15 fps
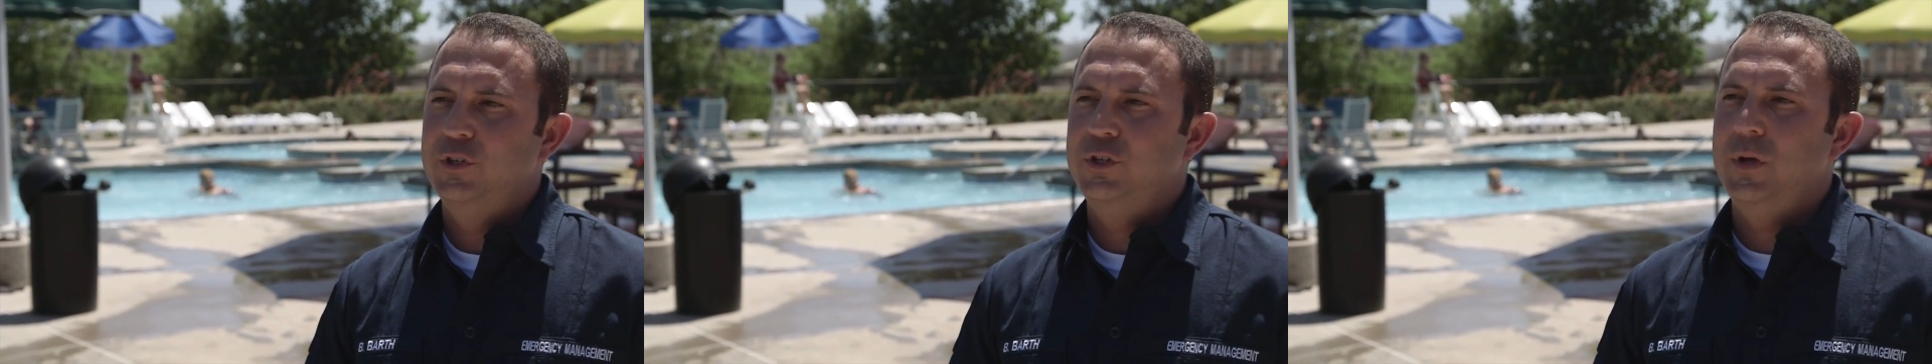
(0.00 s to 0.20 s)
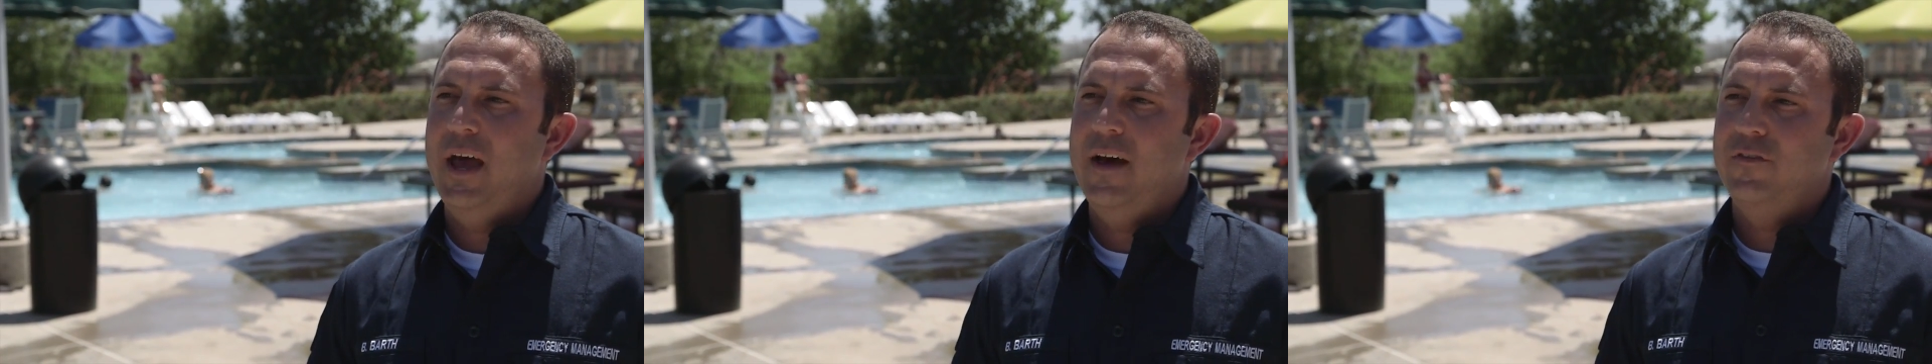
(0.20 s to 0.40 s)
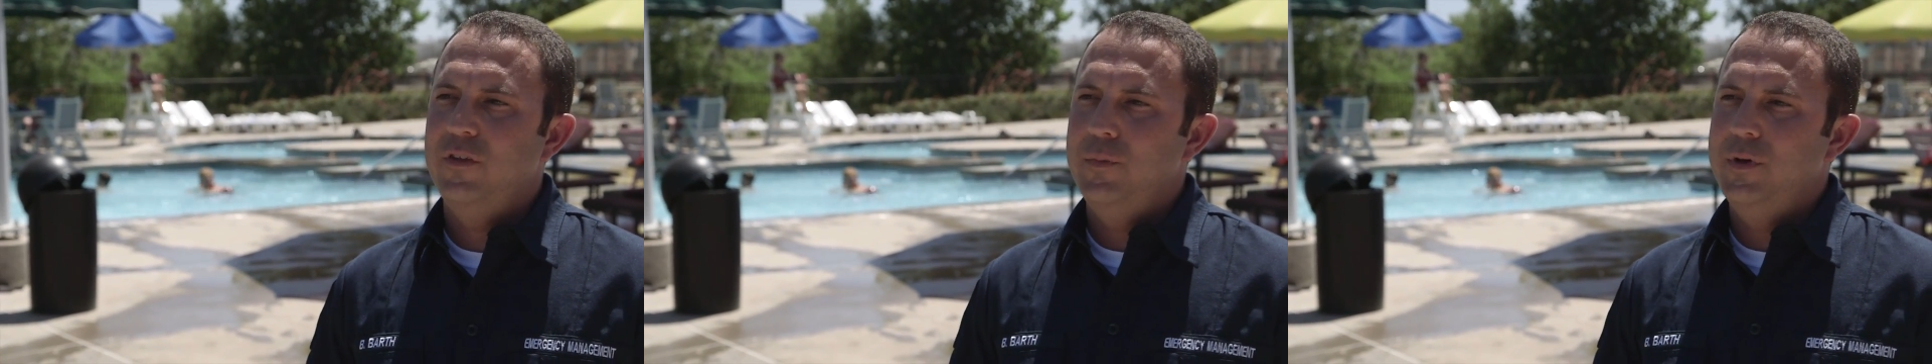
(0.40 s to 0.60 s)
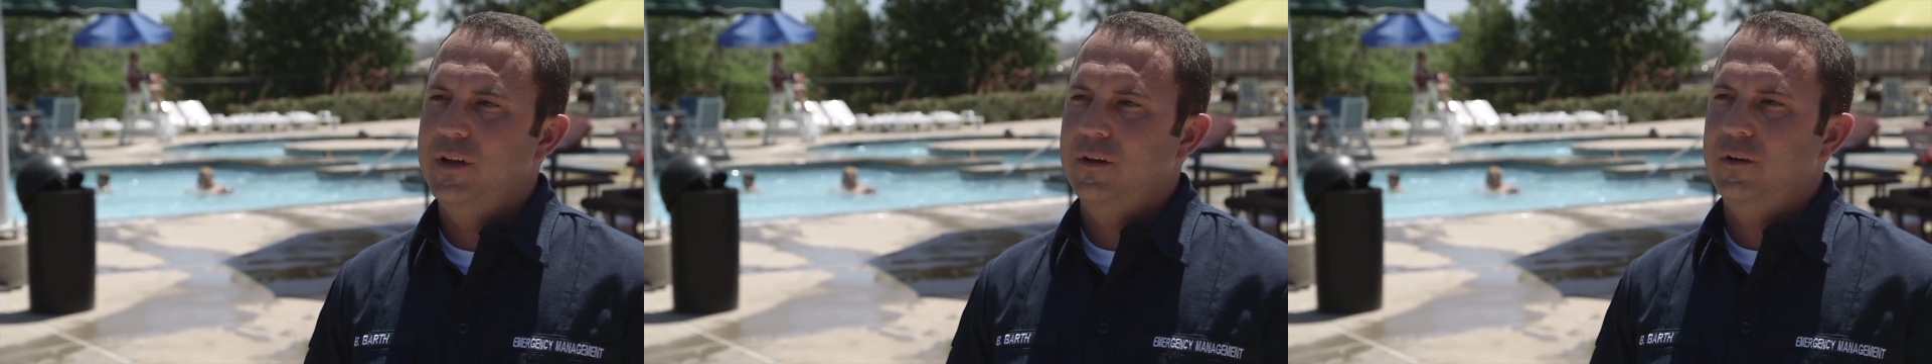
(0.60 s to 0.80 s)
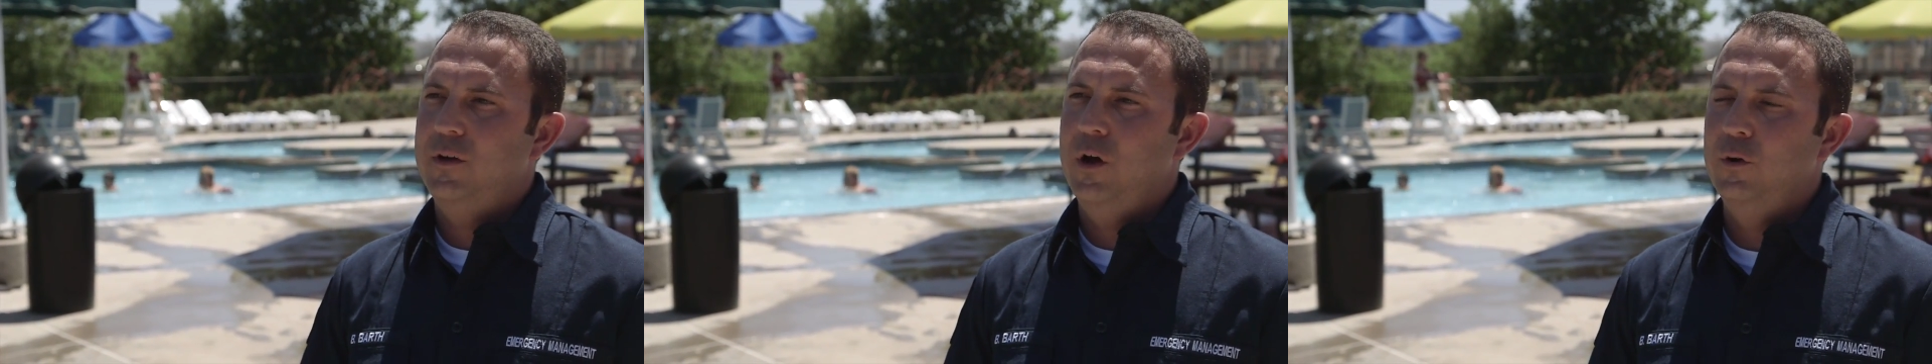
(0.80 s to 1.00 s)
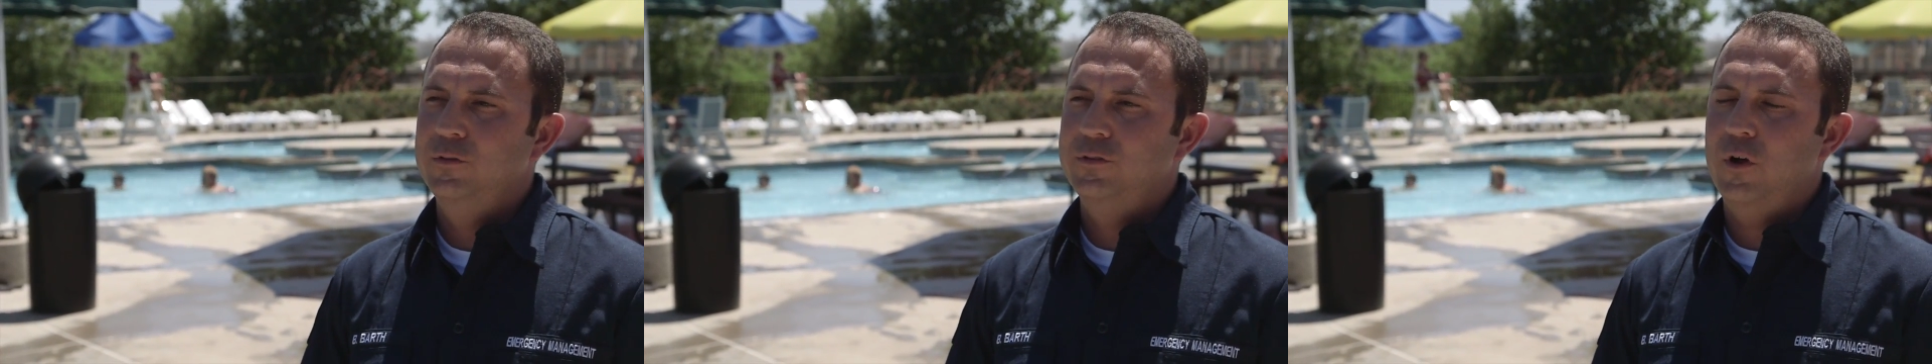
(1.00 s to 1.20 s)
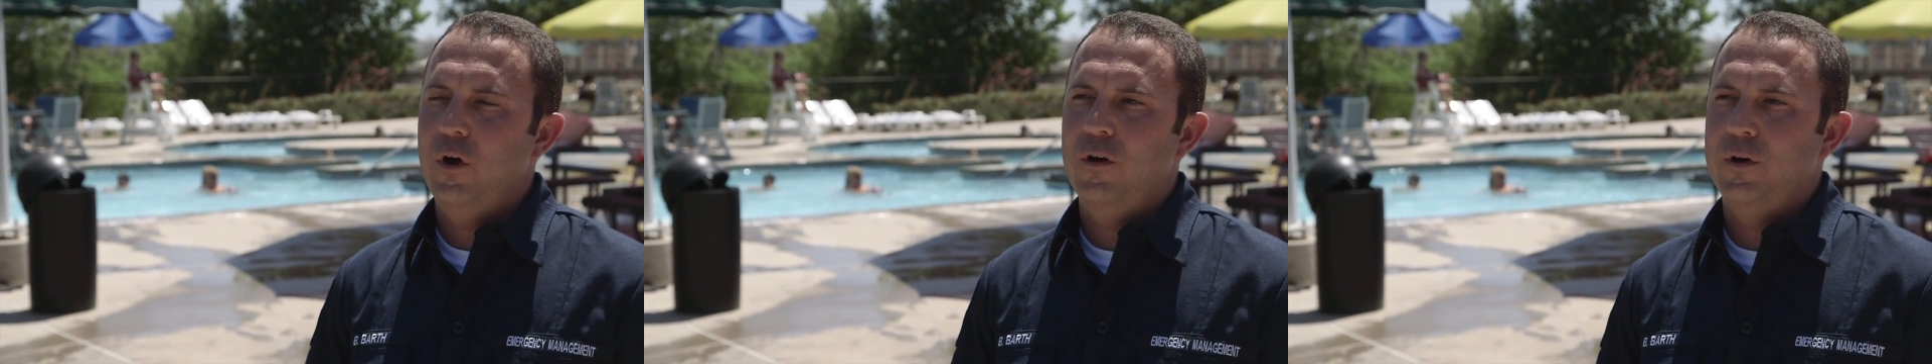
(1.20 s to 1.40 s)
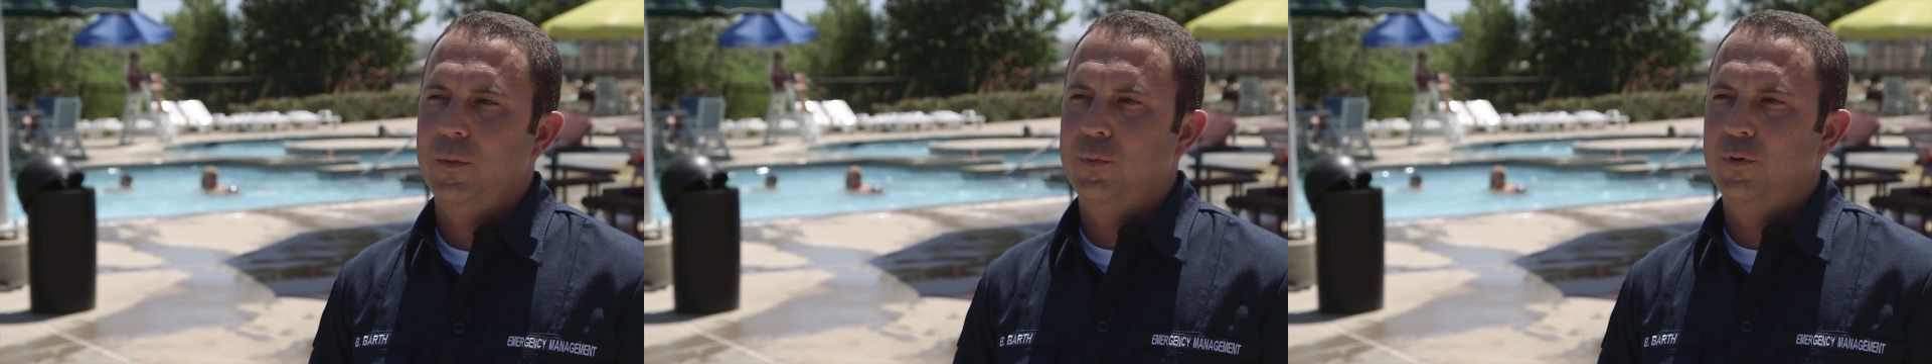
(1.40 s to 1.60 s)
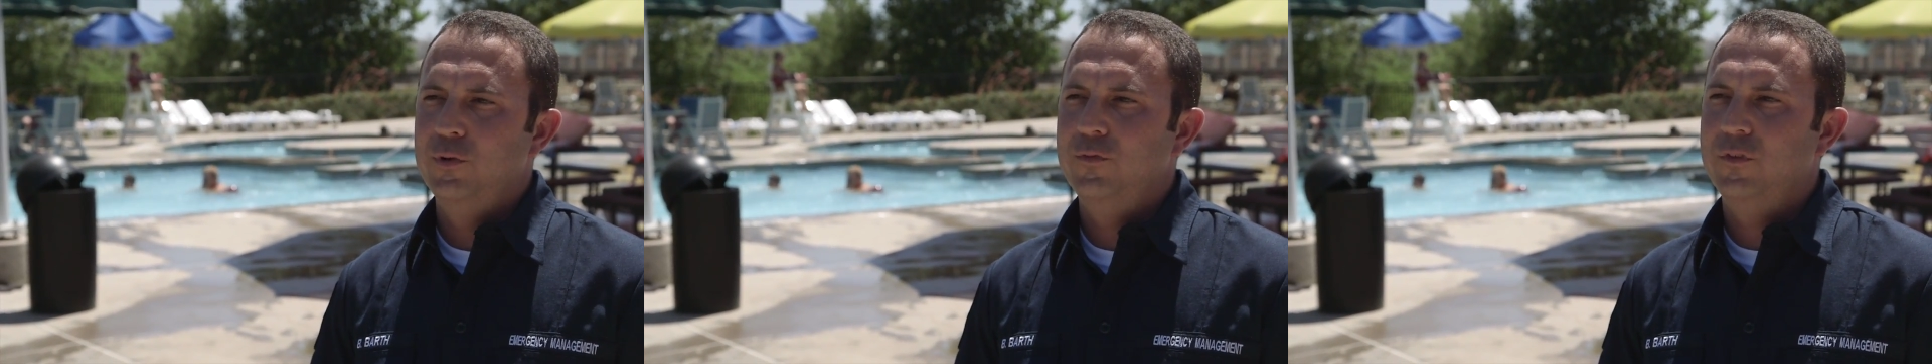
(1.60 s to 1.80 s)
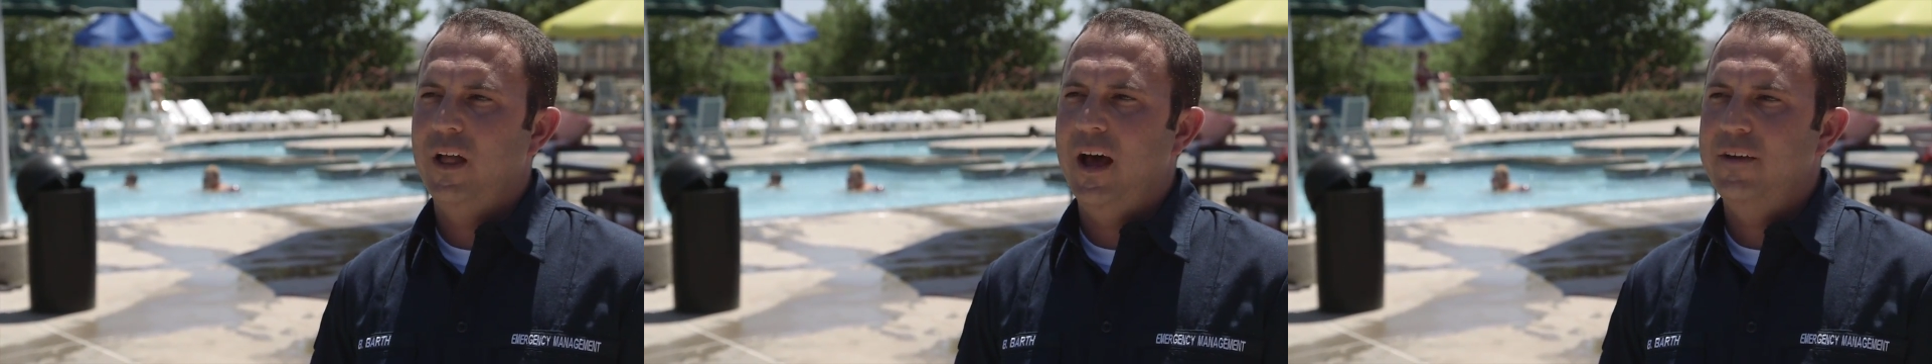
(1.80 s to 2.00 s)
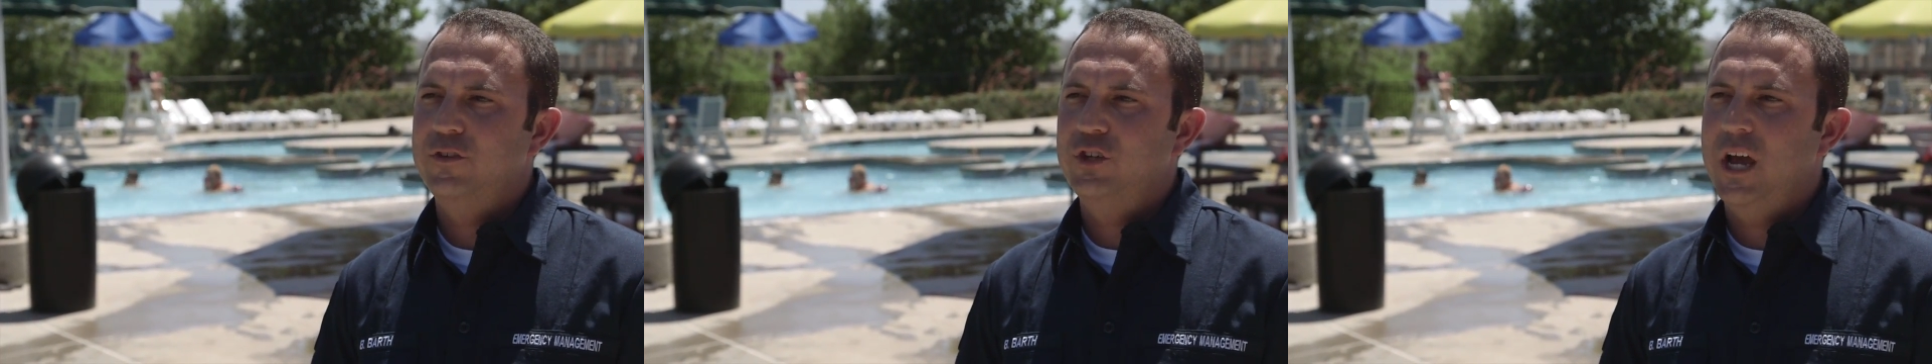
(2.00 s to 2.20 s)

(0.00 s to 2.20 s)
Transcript: you should have them in a Coast Guard approved life